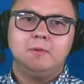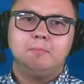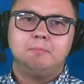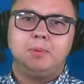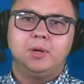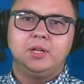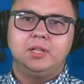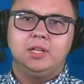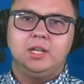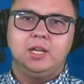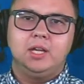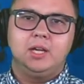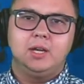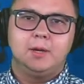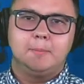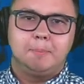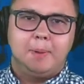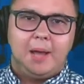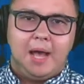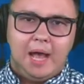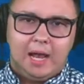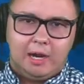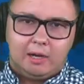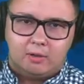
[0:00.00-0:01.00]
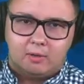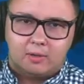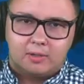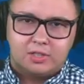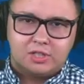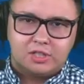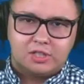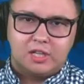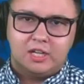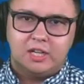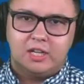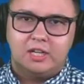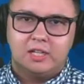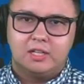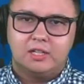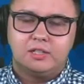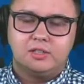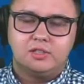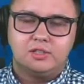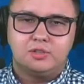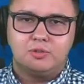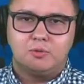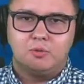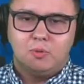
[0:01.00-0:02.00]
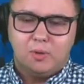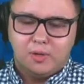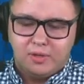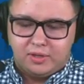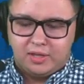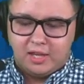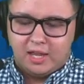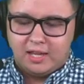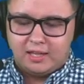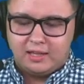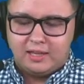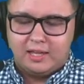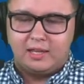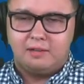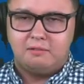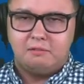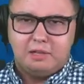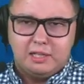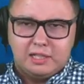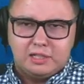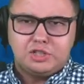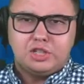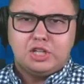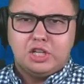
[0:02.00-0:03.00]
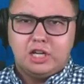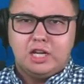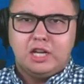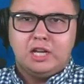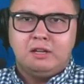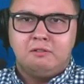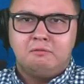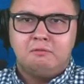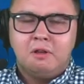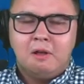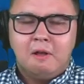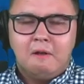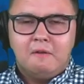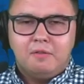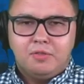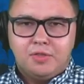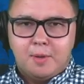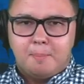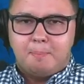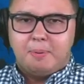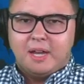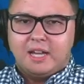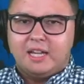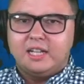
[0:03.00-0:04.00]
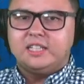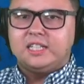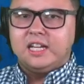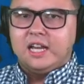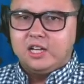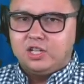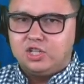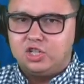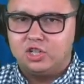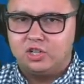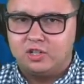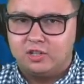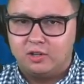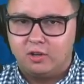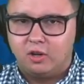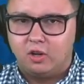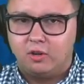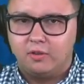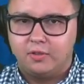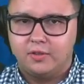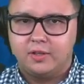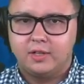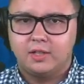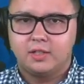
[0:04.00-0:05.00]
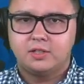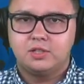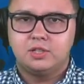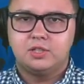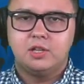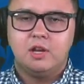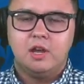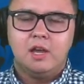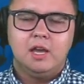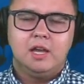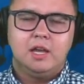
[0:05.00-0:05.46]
But the hypocrisy is one thing that is getting the big attention in all this,